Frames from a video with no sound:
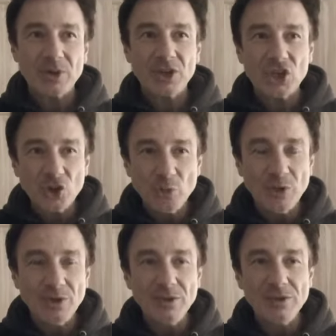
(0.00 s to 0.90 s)

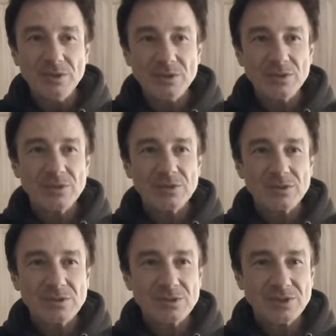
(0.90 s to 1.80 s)
human
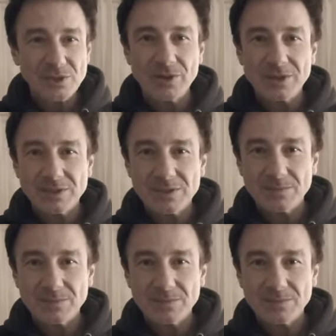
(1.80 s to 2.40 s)
sonnet.